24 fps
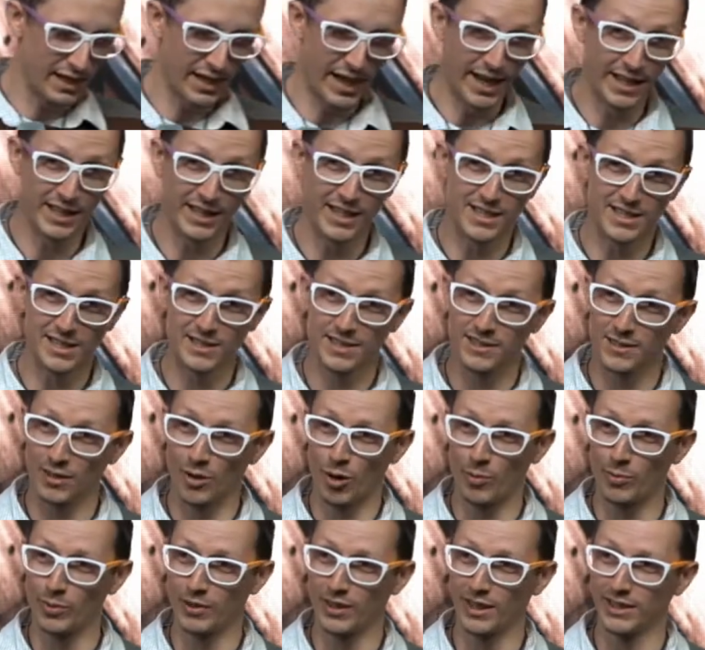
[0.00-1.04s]
And it's
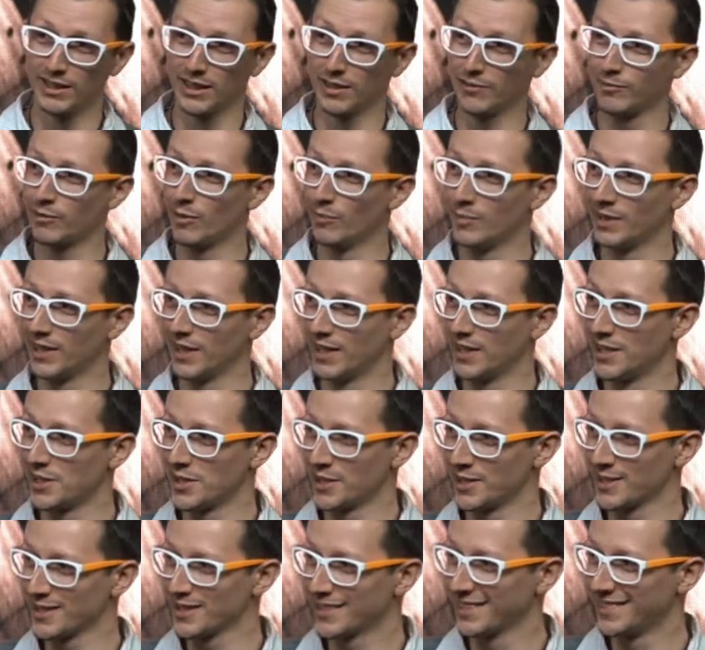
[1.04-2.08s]
operating from the
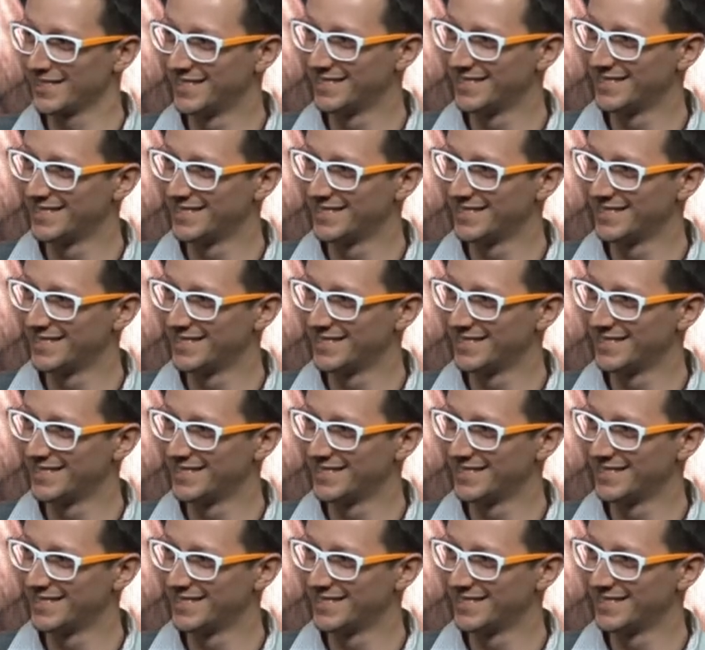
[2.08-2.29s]
edges.